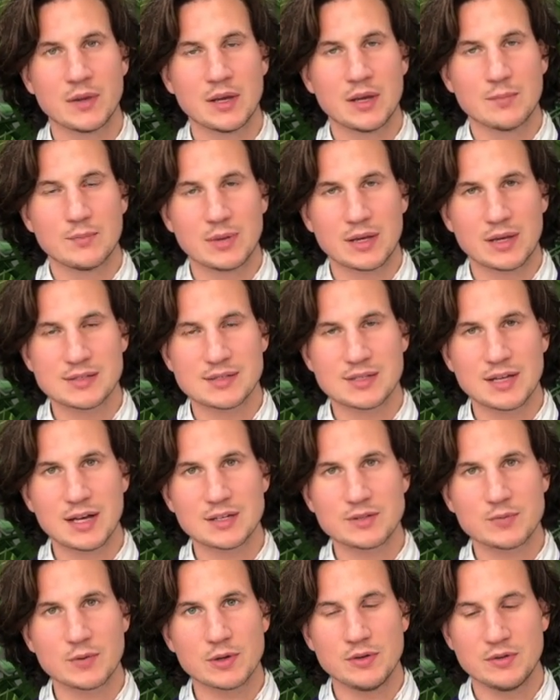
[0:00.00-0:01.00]
because that's
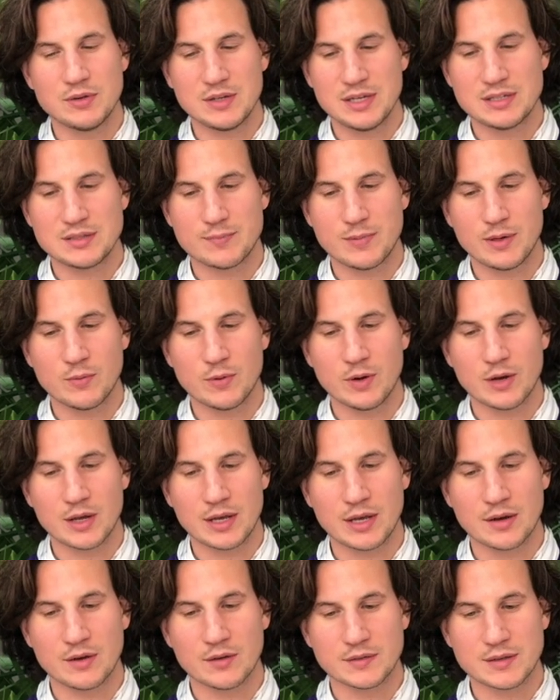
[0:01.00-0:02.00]
what you need to be
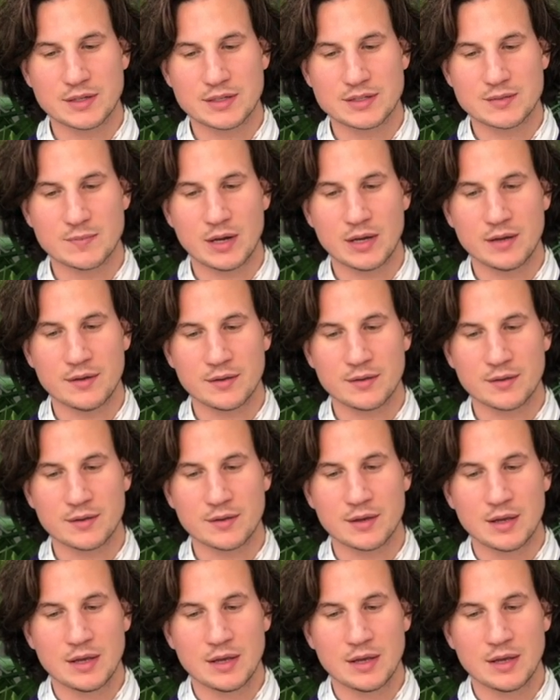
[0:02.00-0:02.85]
working on this month.